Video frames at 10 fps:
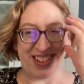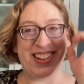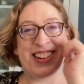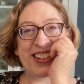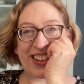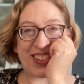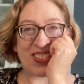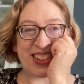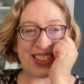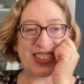know how I get
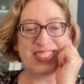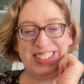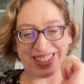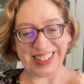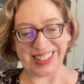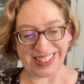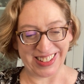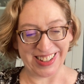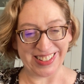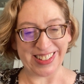myself into these
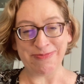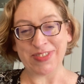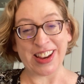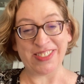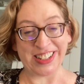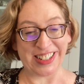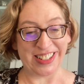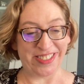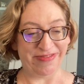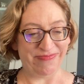things. I really
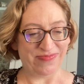don't.